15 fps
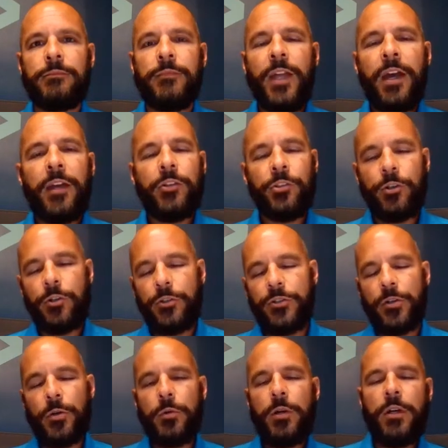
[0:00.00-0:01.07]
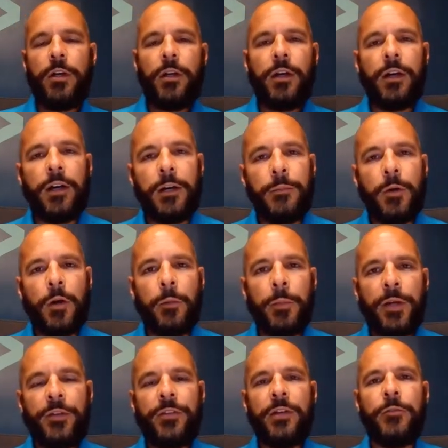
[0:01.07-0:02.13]
Yeah, sure. So our
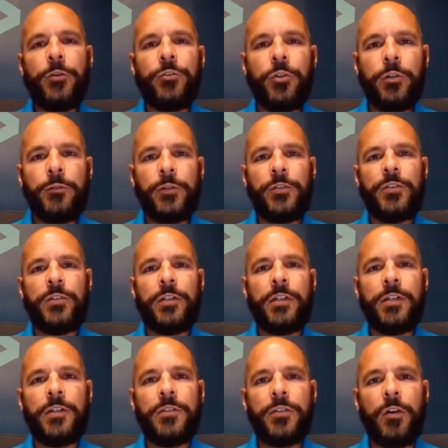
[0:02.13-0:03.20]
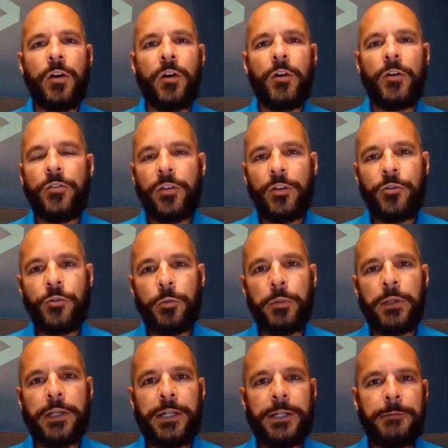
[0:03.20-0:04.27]
base level service is our essential
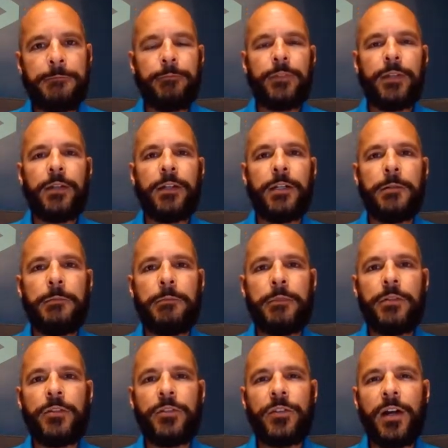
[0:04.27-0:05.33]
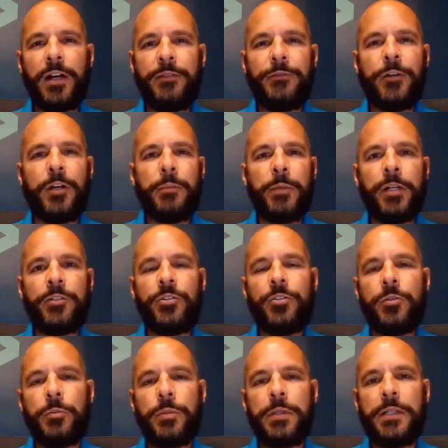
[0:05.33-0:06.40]
plan, designed very much
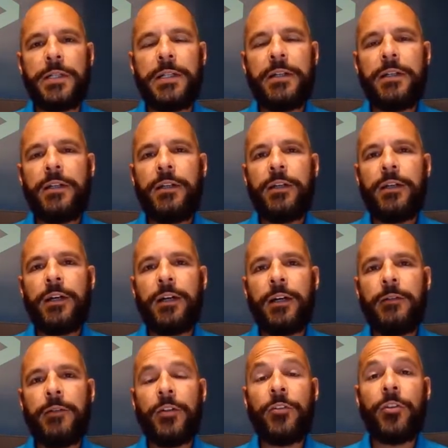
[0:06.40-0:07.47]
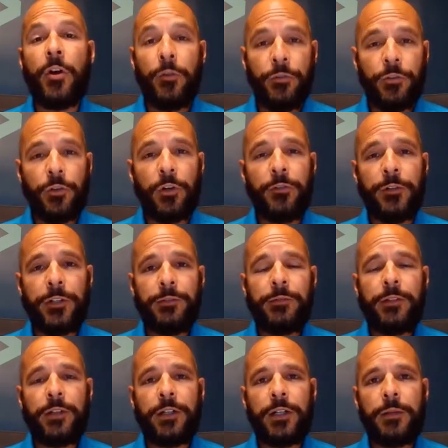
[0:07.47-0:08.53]
to be a
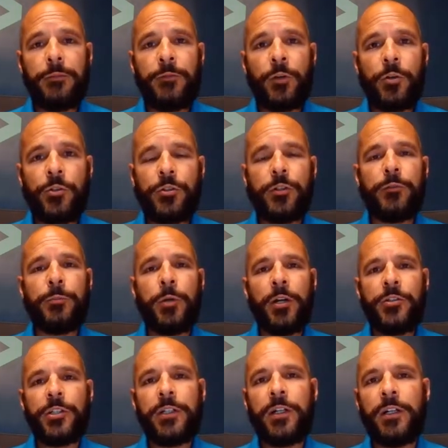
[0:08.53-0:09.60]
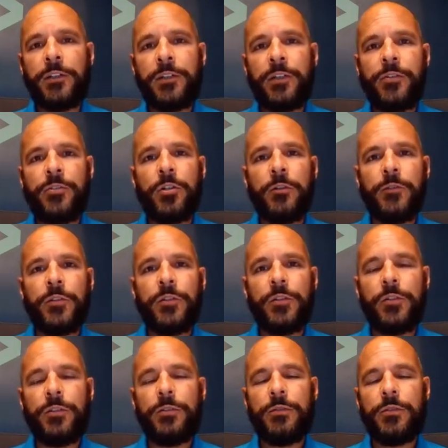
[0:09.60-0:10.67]
self-serving version of Project Content
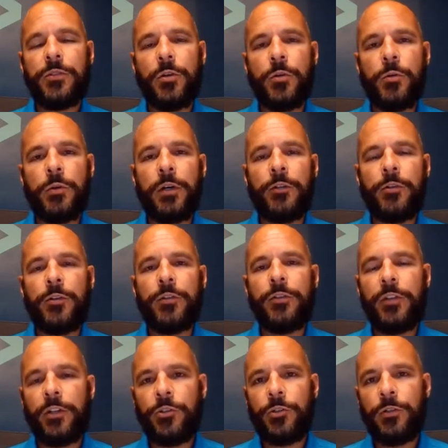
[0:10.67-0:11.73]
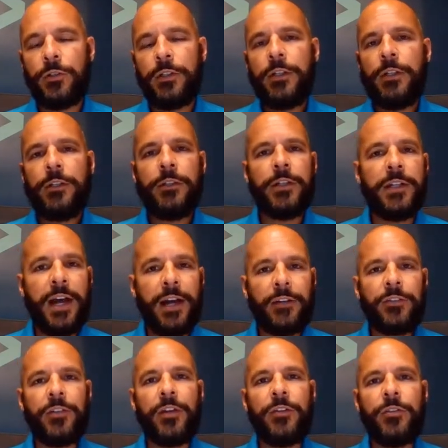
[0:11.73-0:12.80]
services. So under Essential, you get
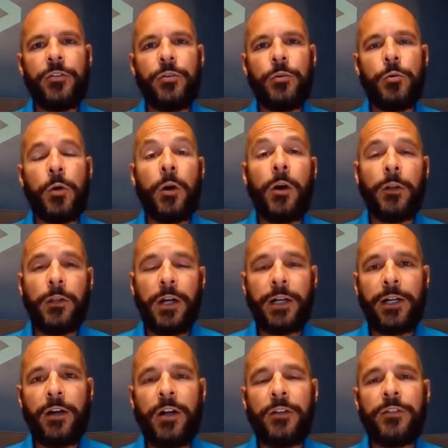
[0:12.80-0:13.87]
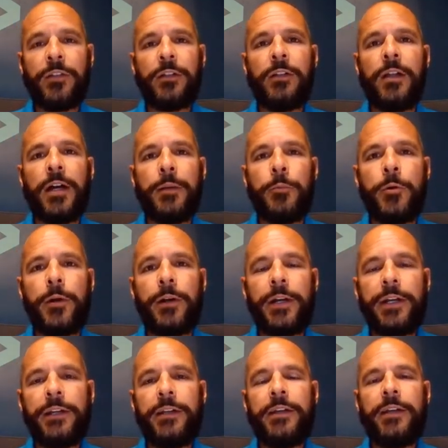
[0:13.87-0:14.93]
access to our online content
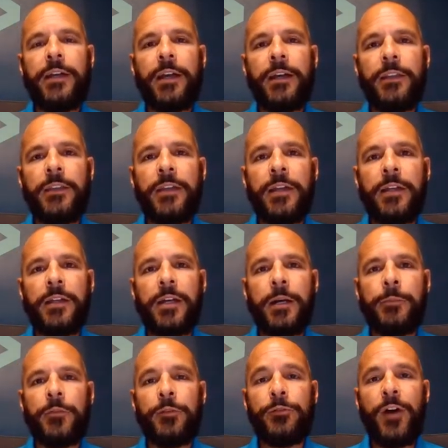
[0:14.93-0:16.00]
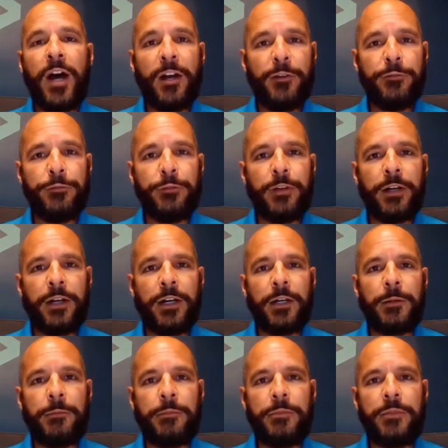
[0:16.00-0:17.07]
library, and then up to 5
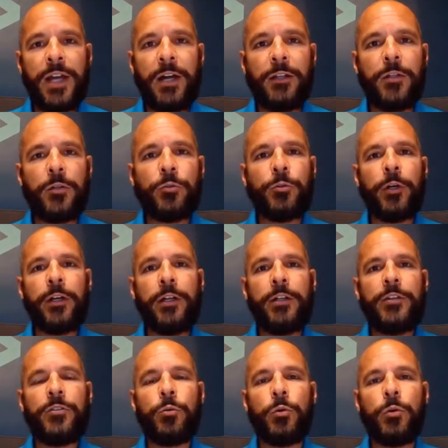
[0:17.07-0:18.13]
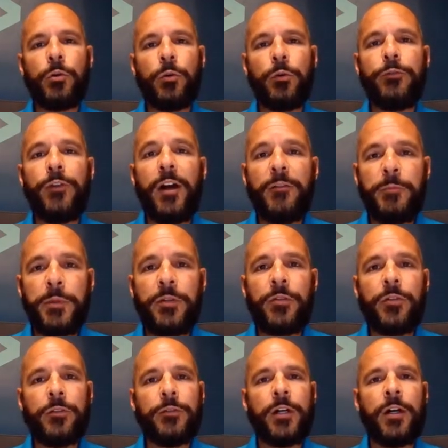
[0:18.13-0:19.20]
download credits or 5
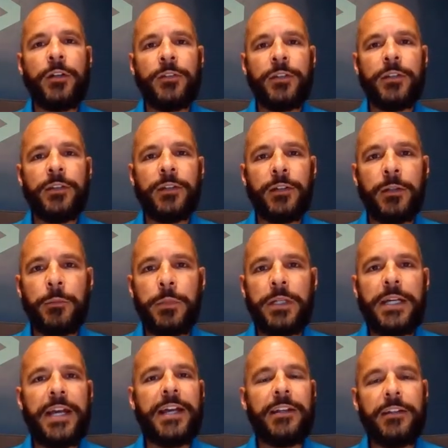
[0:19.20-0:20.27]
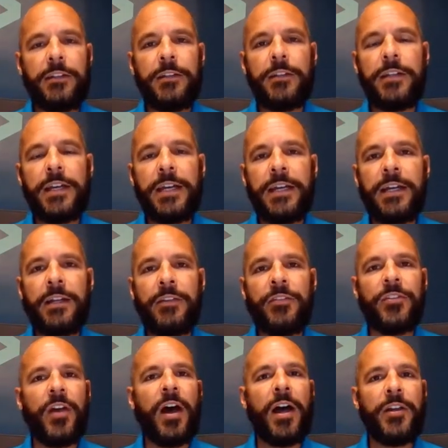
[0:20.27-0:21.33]
pieces of content that can be edited and
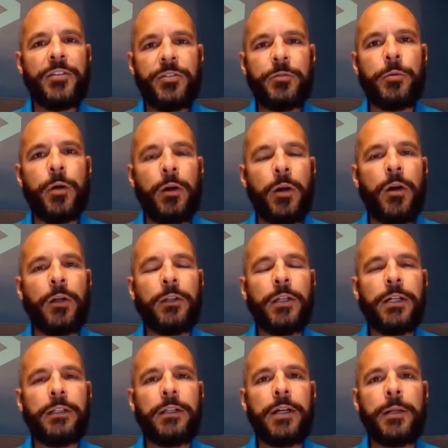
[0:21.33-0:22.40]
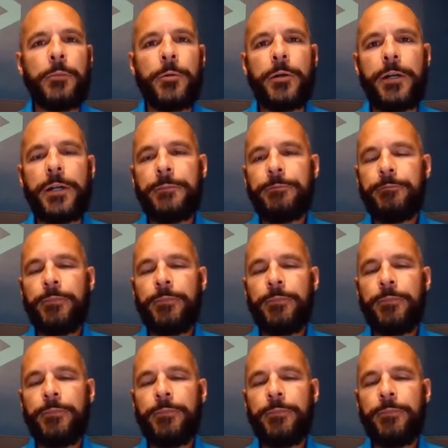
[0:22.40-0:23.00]
sized through our online library.